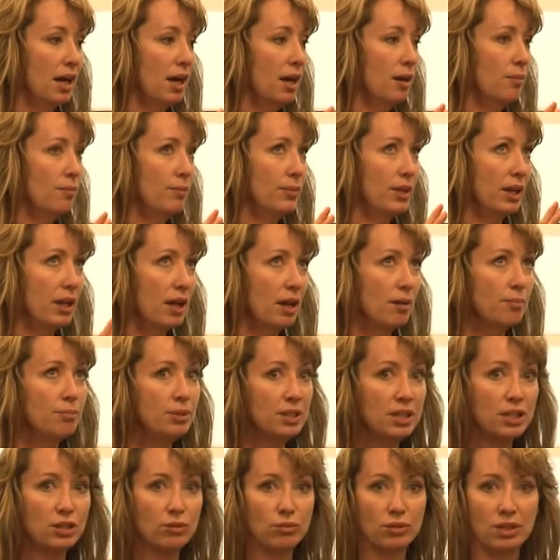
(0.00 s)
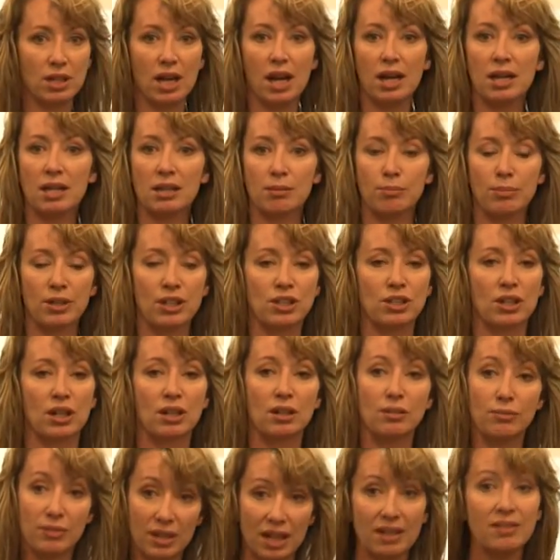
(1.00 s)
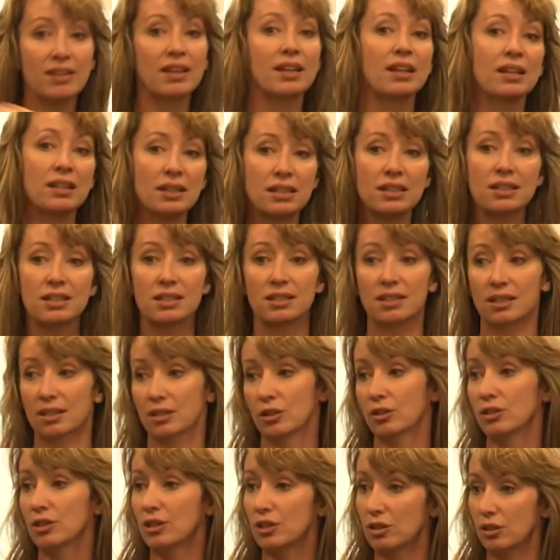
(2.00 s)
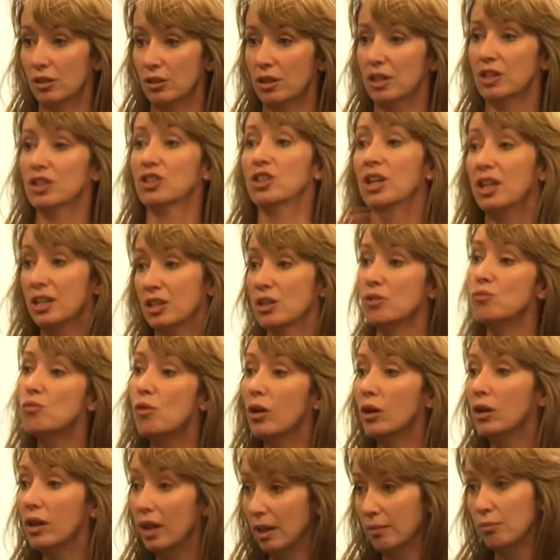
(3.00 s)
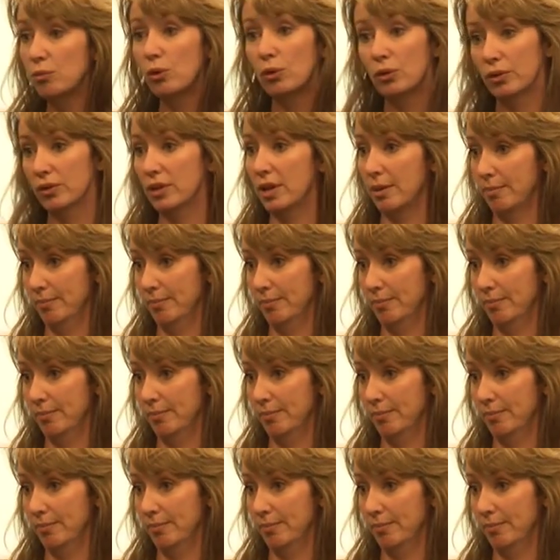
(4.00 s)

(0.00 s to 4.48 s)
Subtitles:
the company's retaining a big chunk of it, and they're going to list it on the stock exchange and roll out more of